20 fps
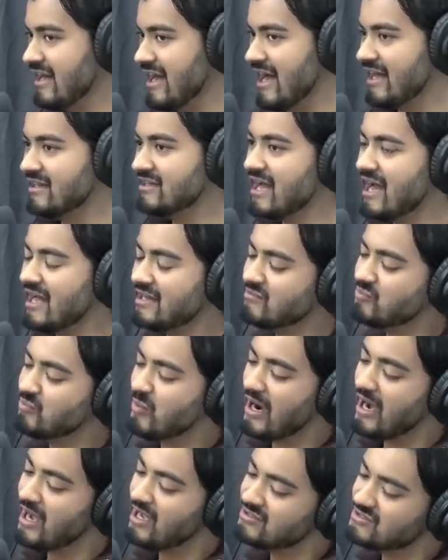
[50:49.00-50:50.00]
And
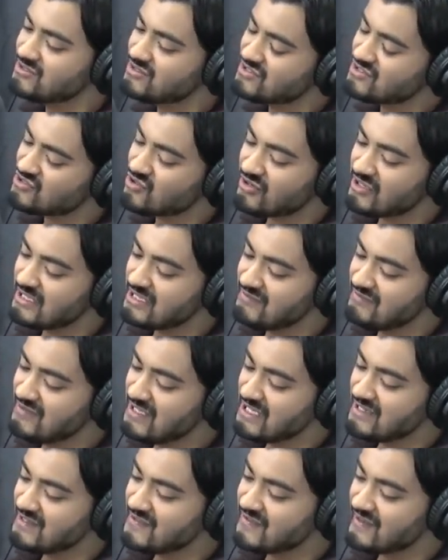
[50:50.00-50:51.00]
by sort of
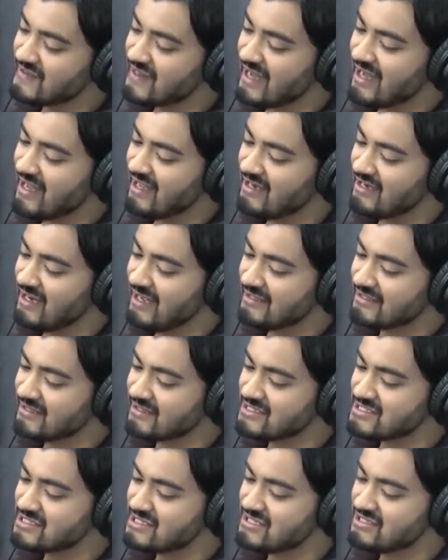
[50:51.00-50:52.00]
giving into that and
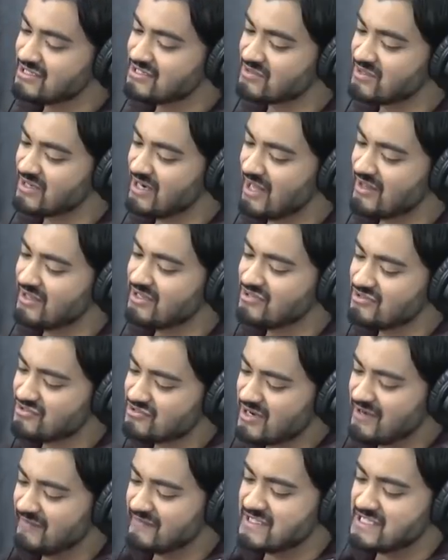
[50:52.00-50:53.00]
listening to it, I think you
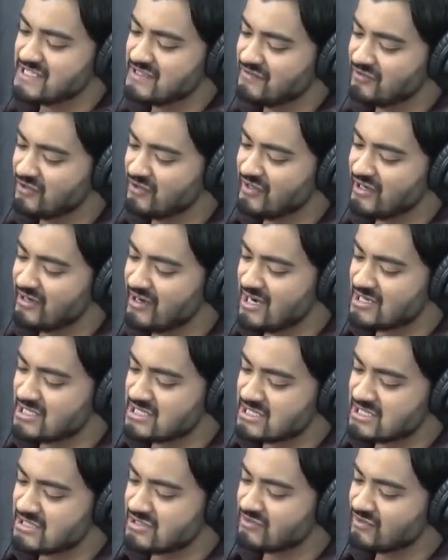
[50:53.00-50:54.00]
do have to sift through. There are
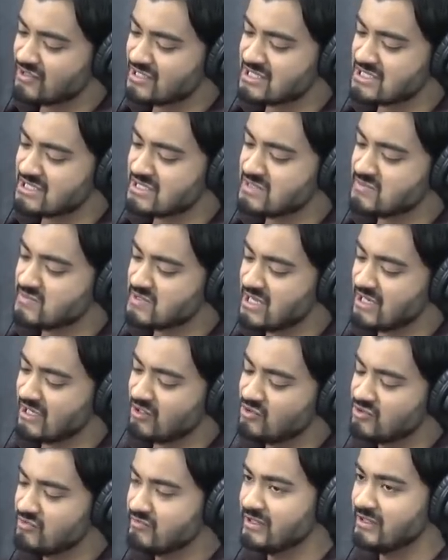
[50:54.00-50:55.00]
certain criticisms that
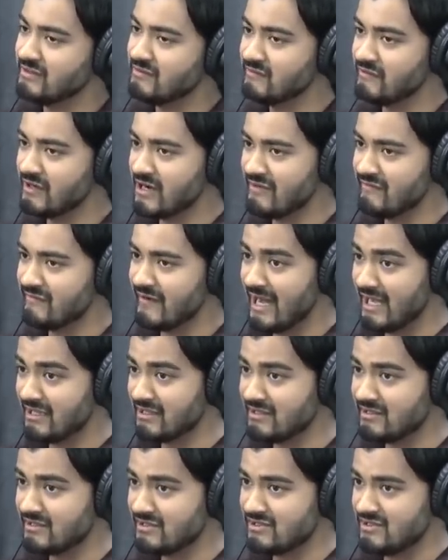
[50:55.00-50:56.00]
could be very
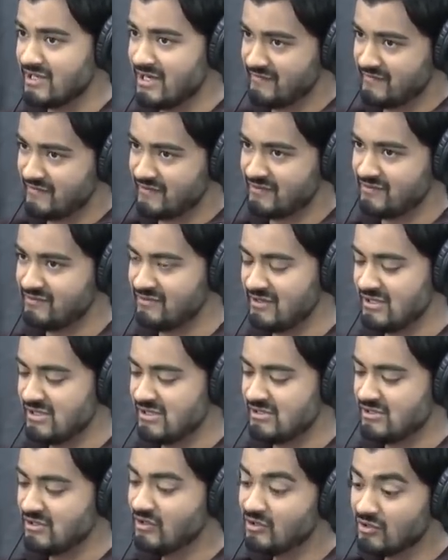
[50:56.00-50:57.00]
valid, and you have to
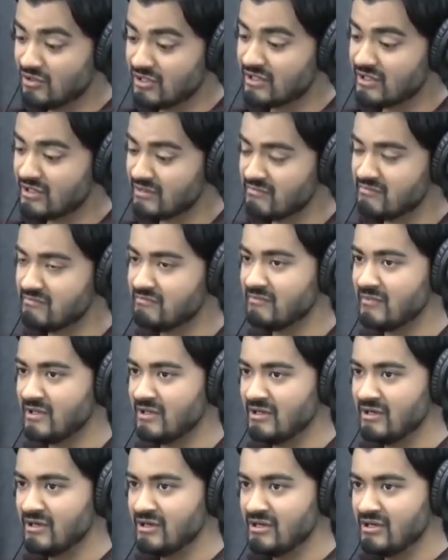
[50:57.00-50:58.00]
look at them,
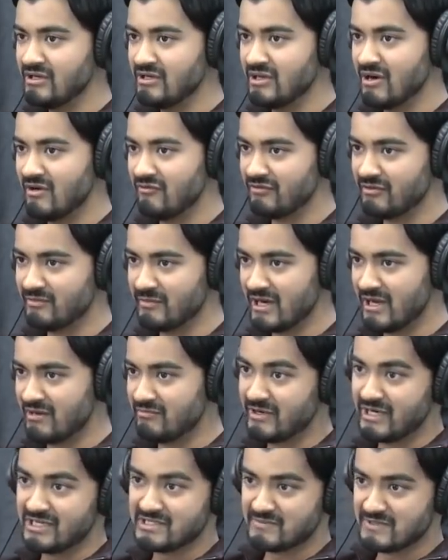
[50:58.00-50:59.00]
from an
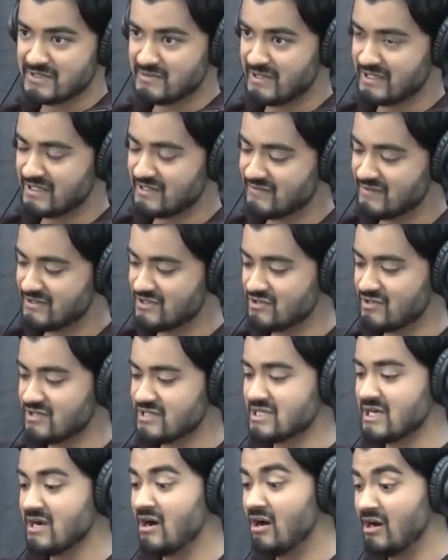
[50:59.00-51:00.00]
unbiased perspective and sort of
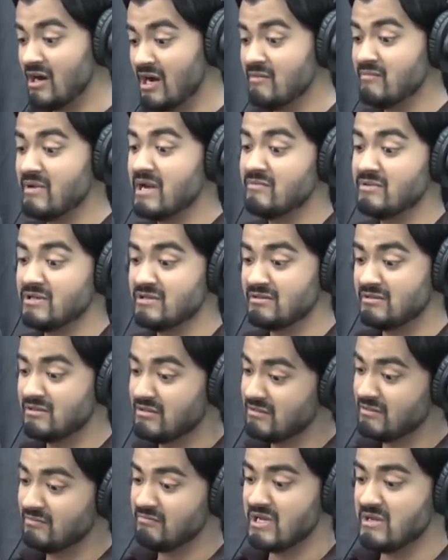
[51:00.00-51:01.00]
say, okay, maybe
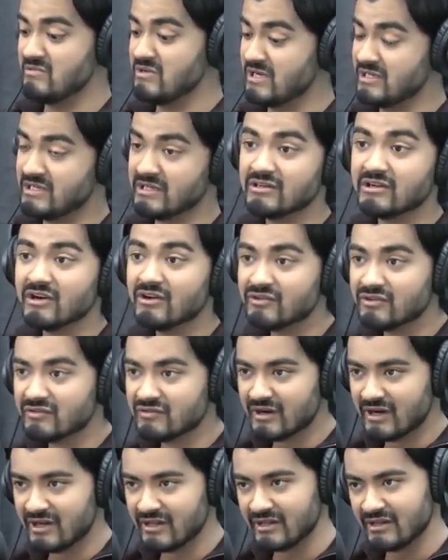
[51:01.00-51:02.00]
I did go too
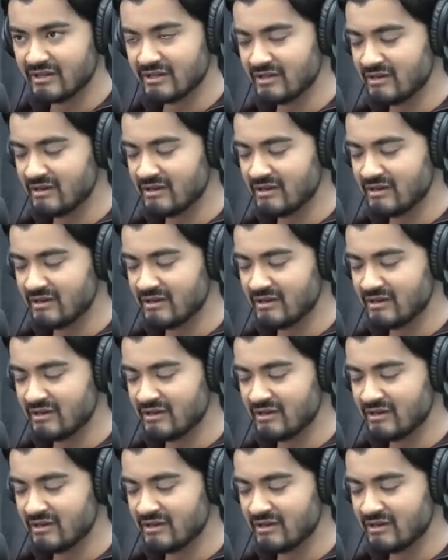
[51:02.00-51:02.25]
far at